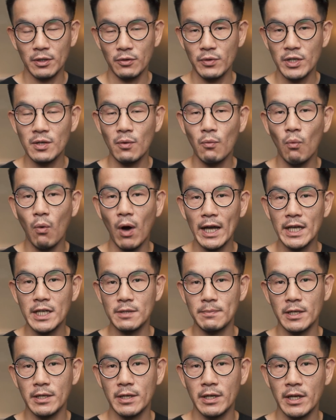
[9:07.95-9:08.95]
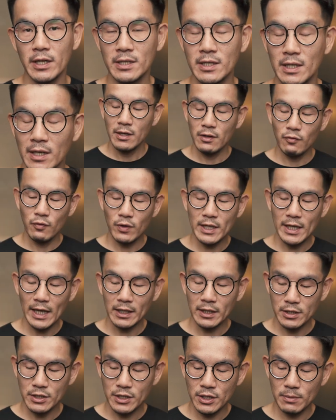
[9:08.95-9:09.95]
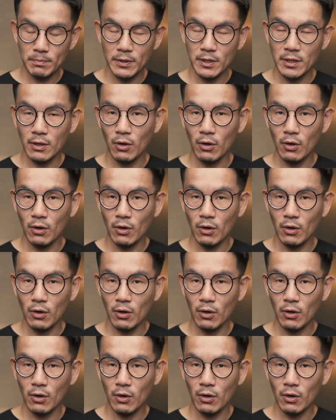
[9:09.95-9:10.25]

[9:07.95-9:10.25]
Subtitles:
The reason why is because if we get the cheaper